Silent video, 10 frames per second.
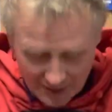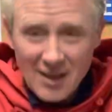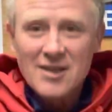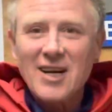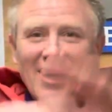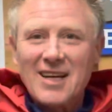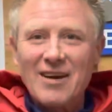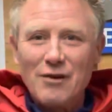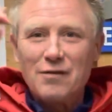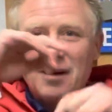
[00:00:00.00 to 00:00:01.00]
Take
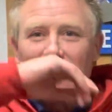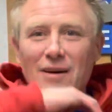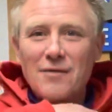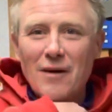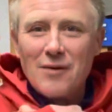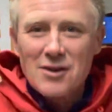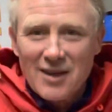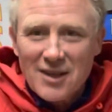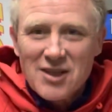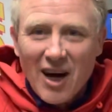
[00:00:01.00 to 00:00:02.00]
everything off, obviously
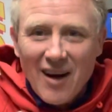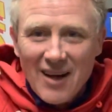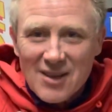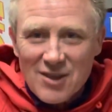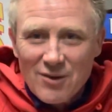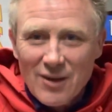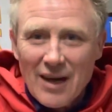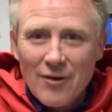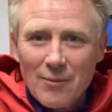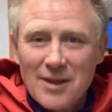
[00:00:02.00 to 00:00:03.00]
the tyres and all that
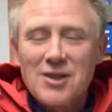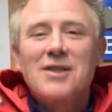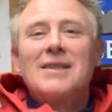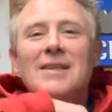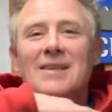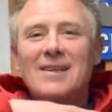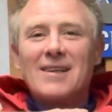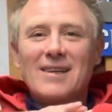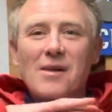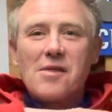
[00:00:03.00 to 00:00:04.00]
rubbish.
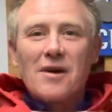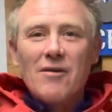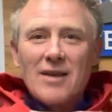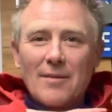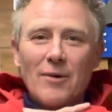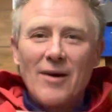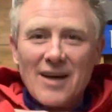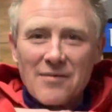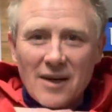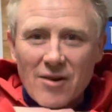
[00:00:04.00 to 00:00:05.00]
Throw them away
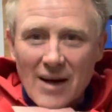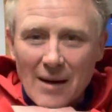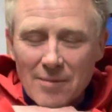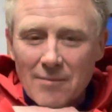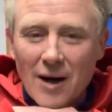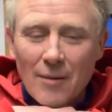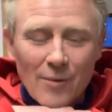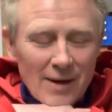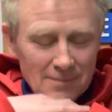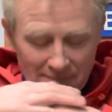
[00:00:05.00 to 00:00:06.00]
if they're crap, mine
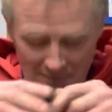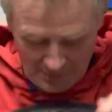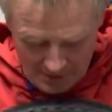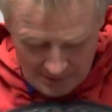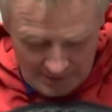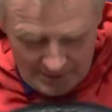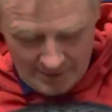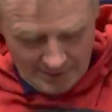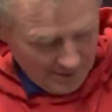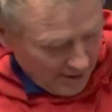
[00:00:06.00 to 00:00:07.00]
were.
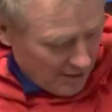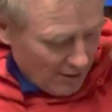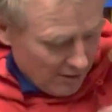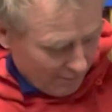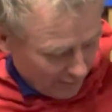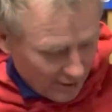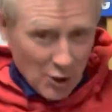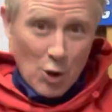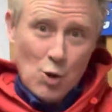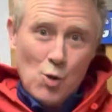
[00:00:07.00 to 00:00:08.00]
These are lovely
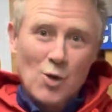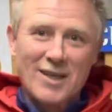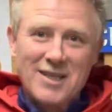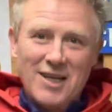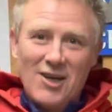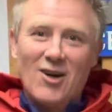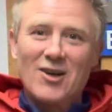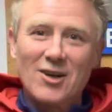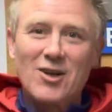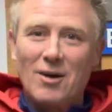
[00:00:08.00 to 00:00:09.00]
new
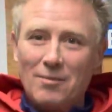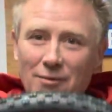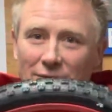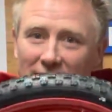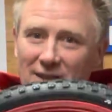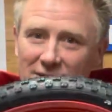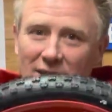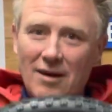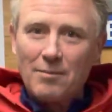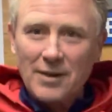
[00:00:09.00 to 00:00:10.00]
Tioga Comp 3s that
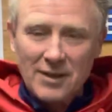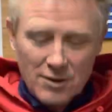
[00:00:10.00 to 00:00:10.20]
I picked